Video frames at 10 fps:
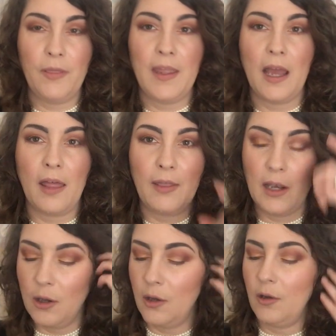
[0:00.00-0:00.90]
with the other
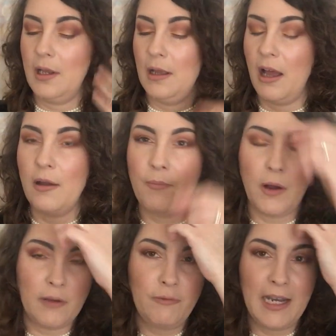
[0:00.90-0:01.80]
look.
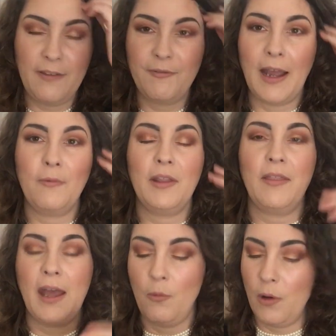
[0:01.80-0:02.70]
I really found
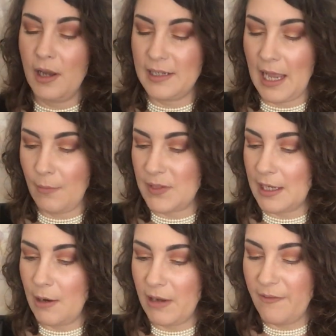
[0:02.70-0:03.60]
that that worked
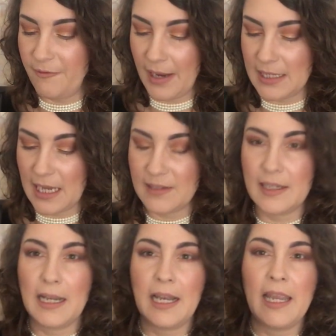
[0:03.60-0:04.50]
absolutely
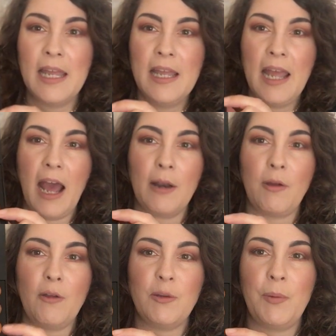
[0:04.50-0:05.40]
fantastically. And I'm
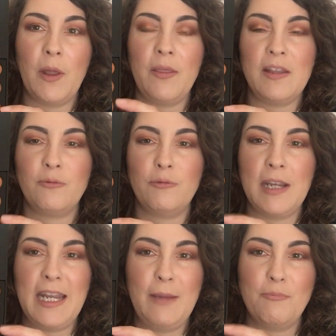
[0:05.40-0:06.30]
going to put this
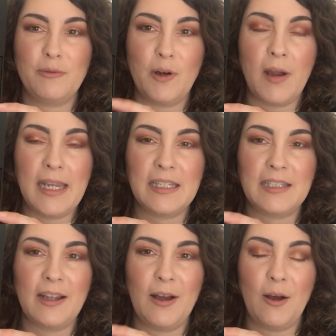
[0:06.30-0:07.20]
really
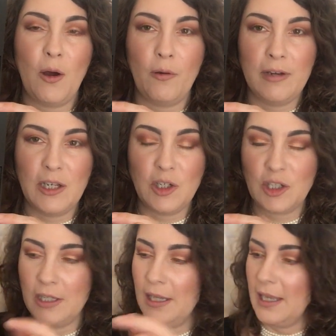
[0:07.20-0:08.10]
bright orange